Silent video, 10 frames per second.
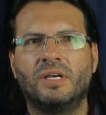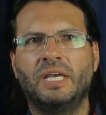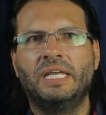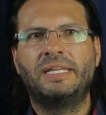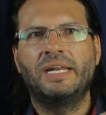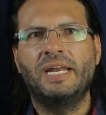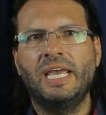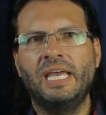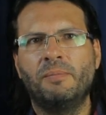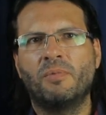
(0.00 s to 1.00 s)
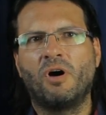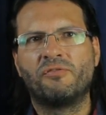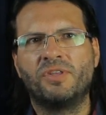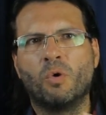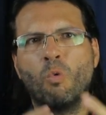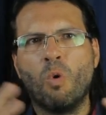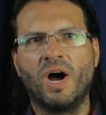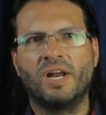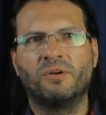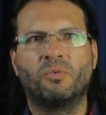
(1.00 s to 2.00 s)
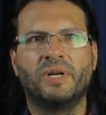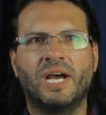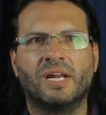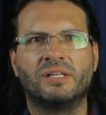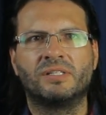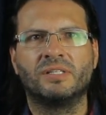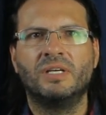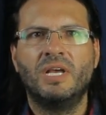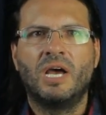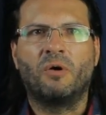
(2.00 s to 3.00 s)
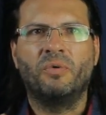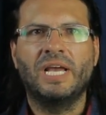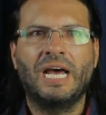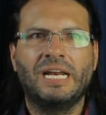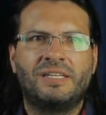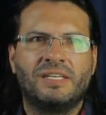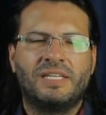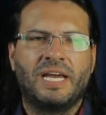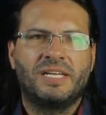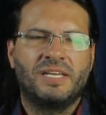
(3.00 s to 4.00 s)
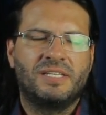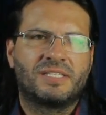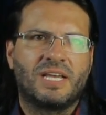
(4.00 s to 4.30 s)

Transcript: in the name of the one reality, a reality that is